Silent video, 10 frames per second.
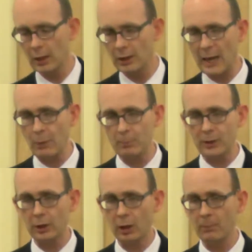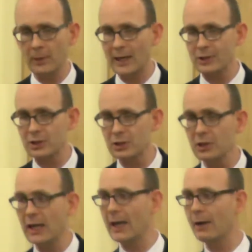they will become a
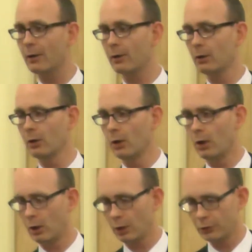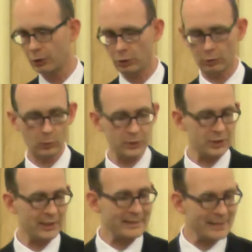snare unto you, which
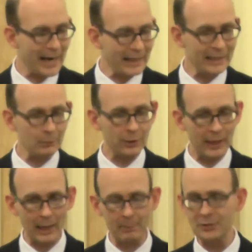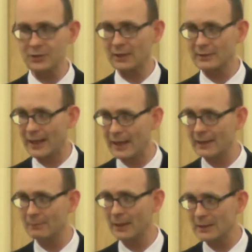is exactly what happens
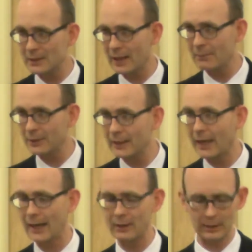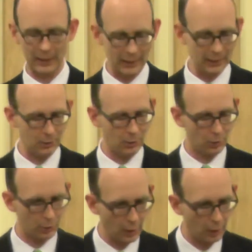time and time again
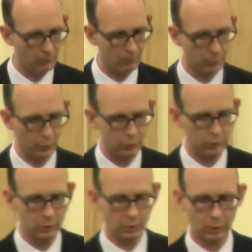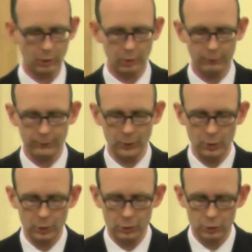in the book of
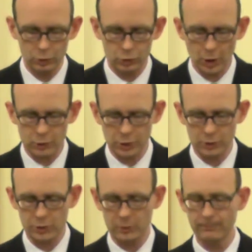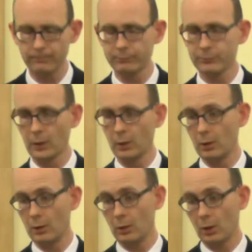Judges.
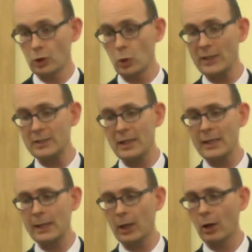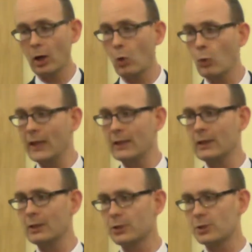And so we see here a
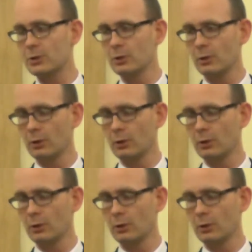weakness